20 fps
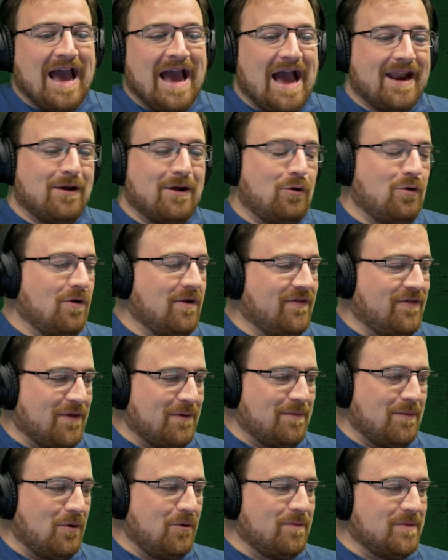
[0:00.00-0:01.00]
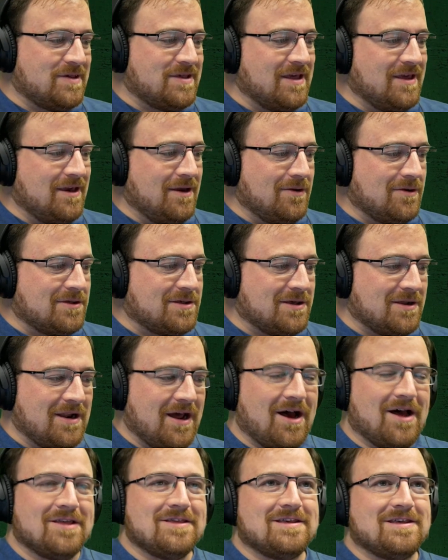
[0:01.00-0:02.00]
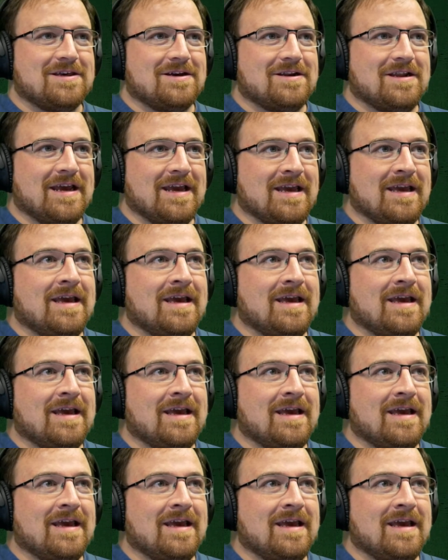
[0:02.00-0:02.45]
And all of them, almost in unison, answered,